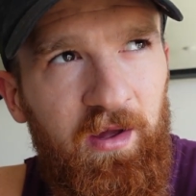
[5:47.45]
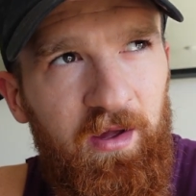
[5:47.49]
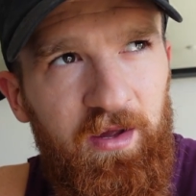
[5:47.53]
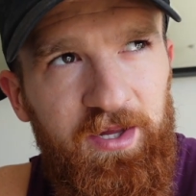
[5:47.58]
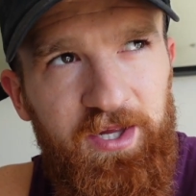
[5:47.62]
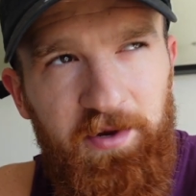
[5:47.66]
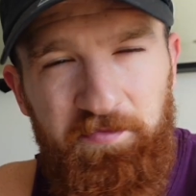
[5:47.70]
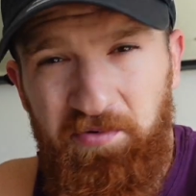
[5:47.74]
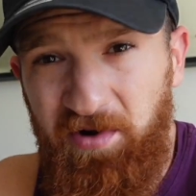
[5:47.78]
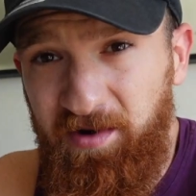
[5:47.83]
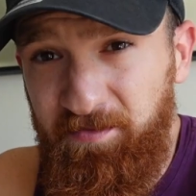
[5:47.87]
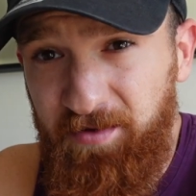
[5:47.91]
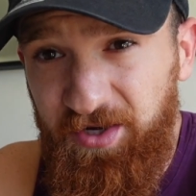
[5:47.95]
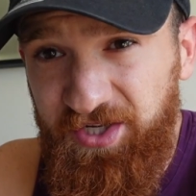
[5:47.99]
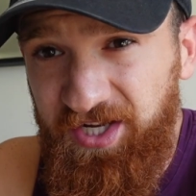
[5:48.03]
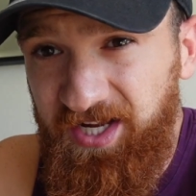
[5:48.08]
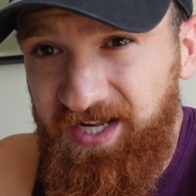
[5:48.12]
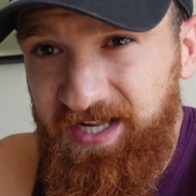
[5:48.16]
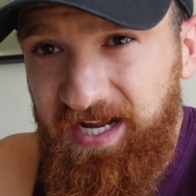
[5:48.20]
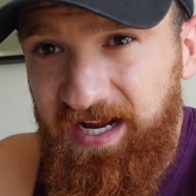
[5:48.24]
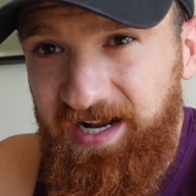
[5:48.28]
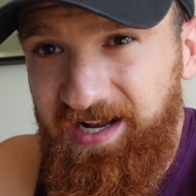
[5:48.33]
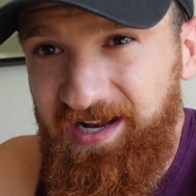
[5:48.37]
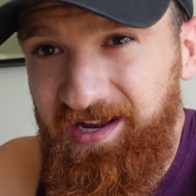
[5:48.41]
So pretty much
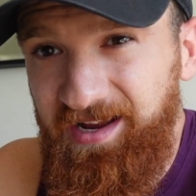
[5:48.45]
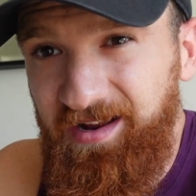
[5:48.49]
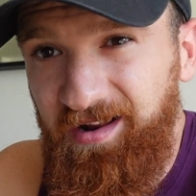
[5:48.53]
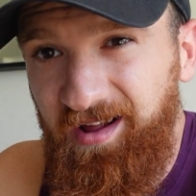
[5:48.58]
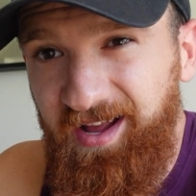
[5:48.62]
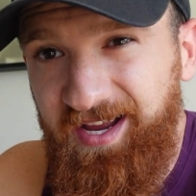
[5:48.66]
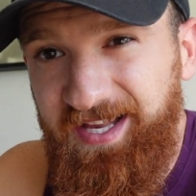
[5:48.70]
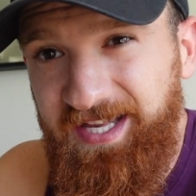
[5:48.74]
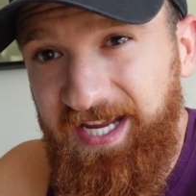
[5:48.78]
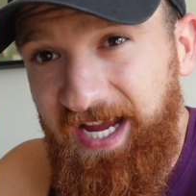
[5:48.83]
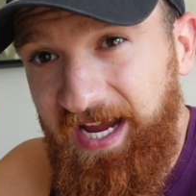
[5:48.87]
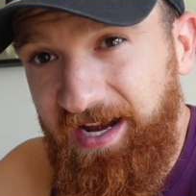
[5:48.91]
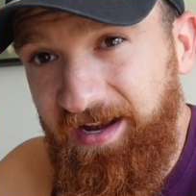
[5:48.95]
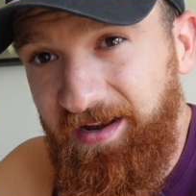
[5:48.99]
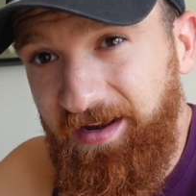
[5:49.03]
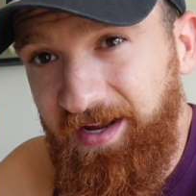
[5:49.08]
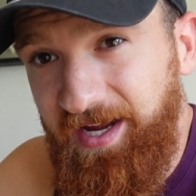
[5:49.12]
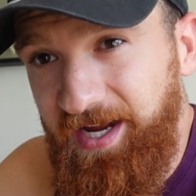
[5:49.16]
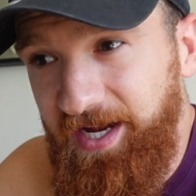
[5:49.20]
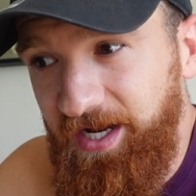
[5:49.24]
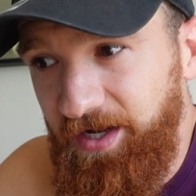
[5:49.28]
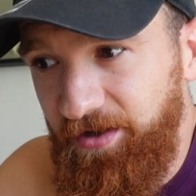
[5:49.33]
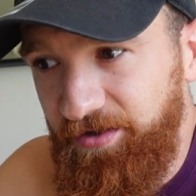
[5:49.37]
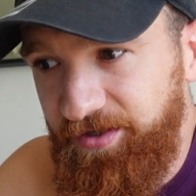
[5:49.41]
exactly like 10
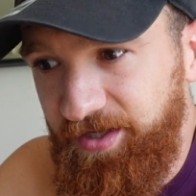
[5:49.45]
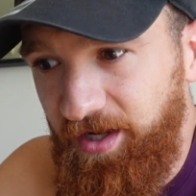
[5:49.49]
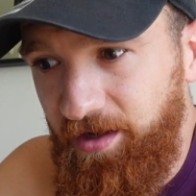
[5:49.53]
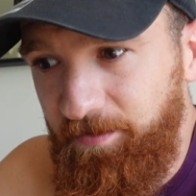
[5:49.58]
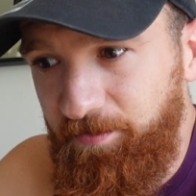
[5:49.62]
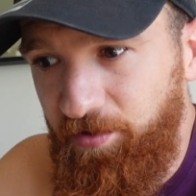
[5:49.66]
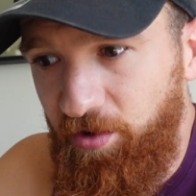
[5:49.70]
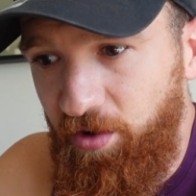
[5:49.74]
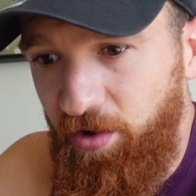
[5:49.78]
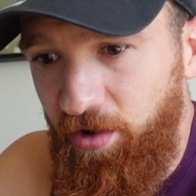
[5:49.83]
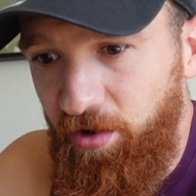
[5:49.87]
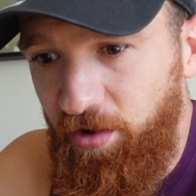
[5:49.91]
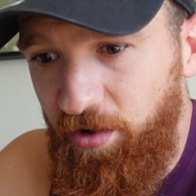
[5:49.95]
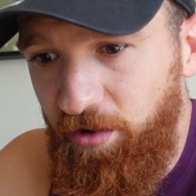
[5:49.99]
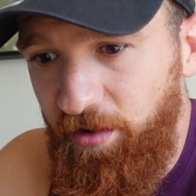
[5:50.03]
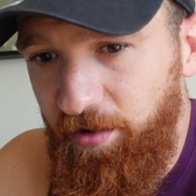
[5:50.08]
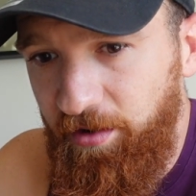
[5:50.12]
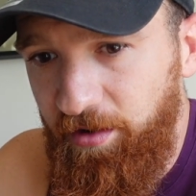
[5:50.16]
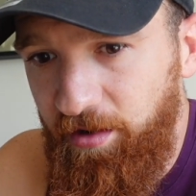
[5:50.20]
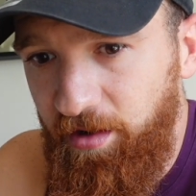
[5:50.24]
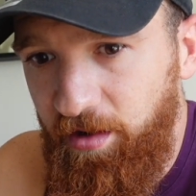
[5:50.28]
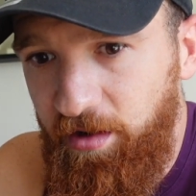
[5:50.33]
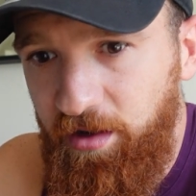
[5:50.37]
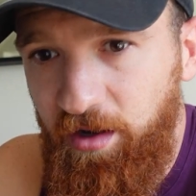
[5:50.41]
kilos up
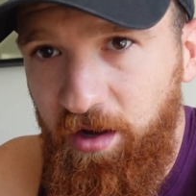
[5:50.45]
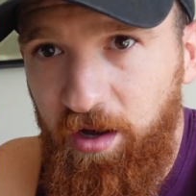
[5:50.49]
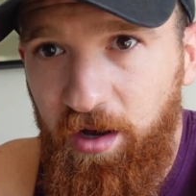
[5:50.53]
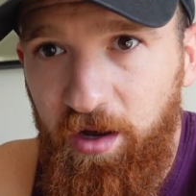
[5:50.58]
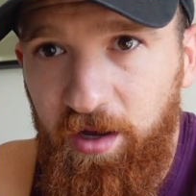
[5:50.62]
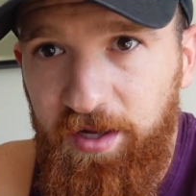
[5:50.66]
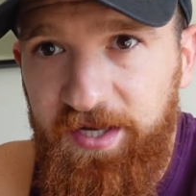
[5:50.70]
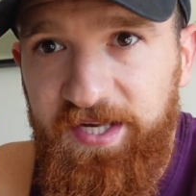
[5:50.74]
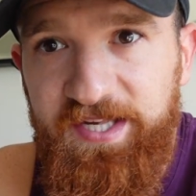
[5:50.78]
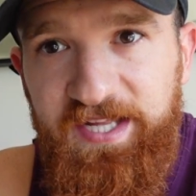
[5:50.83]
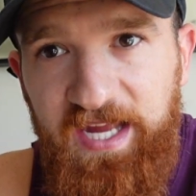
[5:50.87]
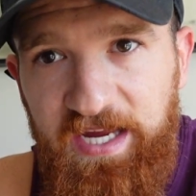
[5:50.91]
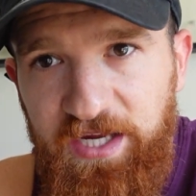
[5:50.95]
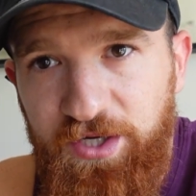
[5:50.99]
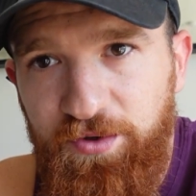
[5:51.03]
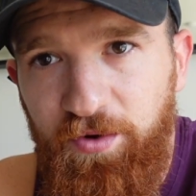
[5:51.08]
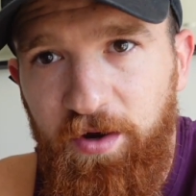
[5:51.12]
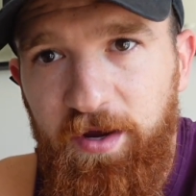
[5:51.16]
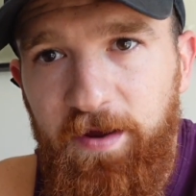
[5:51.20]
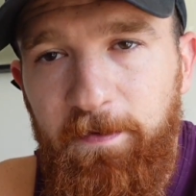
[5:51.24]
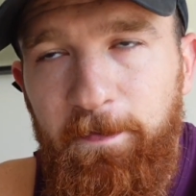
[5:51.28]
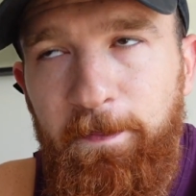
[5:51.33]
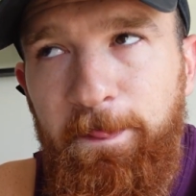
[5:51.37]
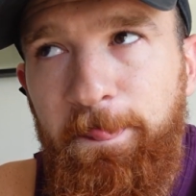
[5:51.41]
on stage
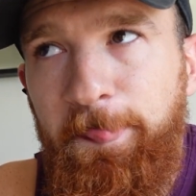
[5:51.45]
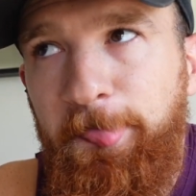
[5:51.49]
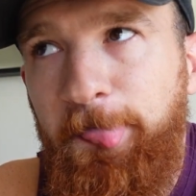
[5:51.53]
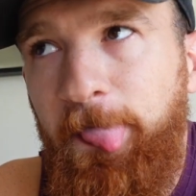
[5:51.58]
weight.